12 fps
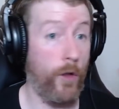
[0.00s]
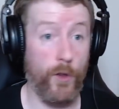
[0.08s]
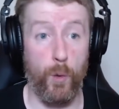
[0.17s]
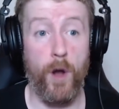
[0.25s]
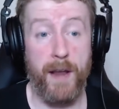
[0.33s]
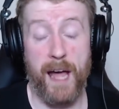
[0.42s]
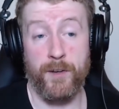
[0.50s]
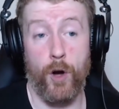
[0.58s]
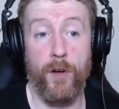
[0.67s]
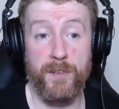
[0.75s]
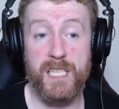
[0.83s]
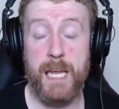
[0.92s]
On the one hand,
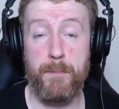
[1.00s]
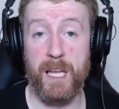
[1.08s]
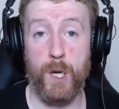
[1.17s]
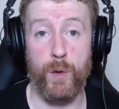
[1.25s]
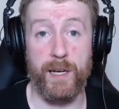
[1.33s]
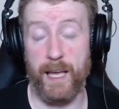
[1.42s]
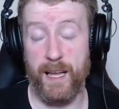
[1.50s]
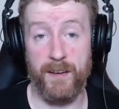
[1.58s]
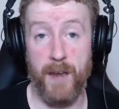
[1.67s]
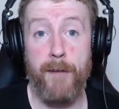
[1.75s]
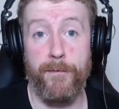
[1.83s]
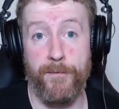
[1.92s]
on Team Liquid, like
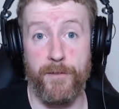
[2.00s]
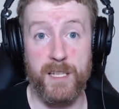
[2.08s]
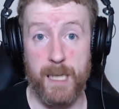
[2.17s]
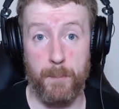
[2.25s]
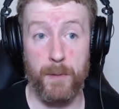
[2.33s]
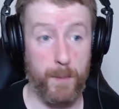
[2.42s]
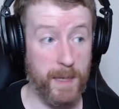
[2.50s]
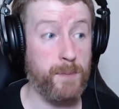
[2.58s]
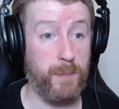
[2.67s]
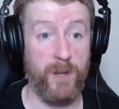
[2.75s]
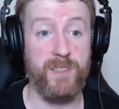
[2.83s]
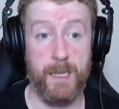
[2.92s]
Naf, for example, the best
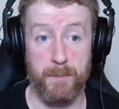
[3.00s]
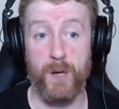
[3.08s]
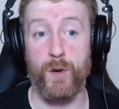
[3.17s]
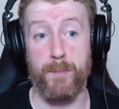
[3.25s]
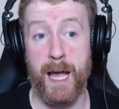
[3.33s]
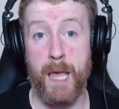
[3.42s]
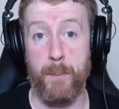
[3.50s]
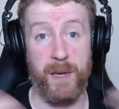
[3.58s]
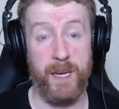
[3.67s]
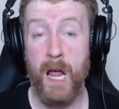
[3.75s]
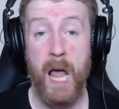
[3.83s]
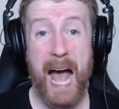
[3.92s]
player on Team Liquid, in my
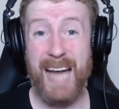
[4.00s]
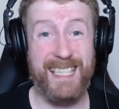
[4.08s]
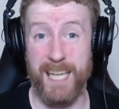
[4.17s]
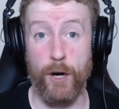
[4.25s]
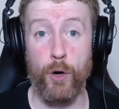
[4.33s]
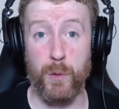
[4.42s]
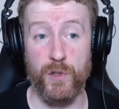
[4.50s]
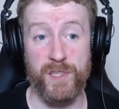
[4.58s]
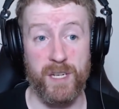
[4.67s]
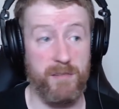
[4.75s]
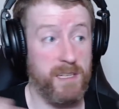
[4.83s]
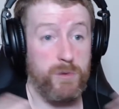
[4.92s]
opinion, had a terrible
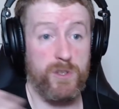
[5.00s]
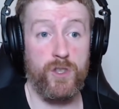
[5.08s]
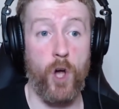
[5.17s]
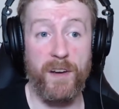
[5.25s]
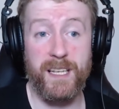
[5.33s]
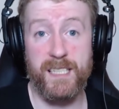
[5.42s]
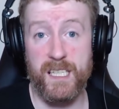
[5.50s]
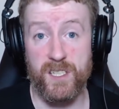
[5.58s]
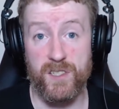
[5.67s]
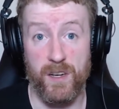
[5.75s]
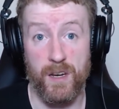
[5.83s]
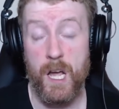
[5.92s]
series. He was
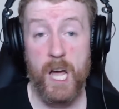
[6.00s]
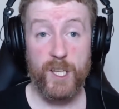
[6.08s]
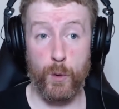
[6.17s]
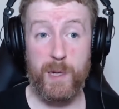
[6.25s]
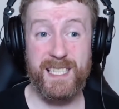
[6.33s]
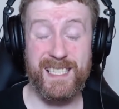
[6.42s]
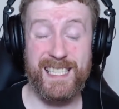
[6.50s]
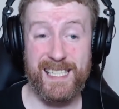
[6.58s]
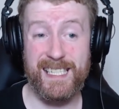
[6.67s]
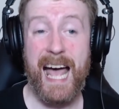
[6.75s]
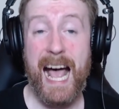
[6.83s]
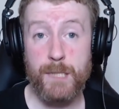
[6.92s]
non-existent. Twists
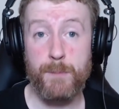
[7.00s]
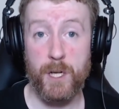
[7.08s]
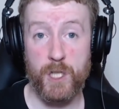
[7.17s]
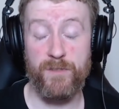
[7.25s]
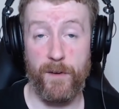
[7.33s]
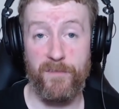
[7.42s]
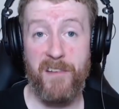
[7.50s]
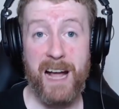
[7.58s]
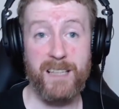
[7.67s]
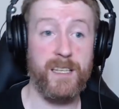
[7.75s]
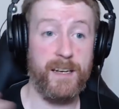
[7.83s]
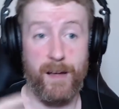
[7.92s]
isn't as much of a
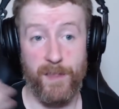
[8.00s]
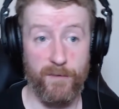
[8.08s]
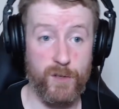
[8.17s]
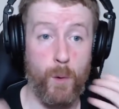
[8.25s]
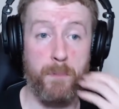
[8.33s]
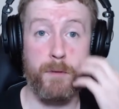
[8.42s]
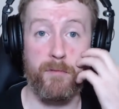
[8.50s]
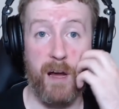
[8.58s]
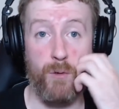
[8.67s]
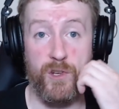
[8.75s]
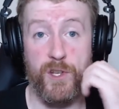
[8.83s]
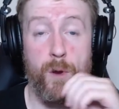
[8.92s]
factor. Now, they've swapped him
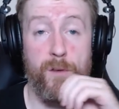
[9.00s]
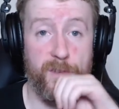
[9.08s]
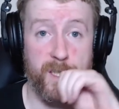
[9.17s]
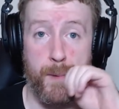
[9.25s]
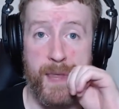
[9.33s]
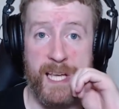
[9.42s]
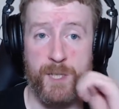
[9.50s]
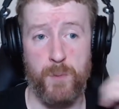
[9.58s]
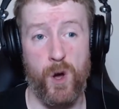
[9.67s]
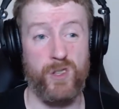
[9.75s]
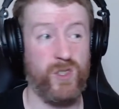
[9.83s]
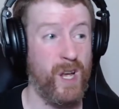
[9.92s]
around with Stewie for some of their
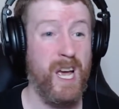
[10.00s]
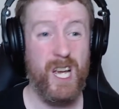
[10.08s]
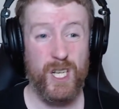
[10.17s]
spots.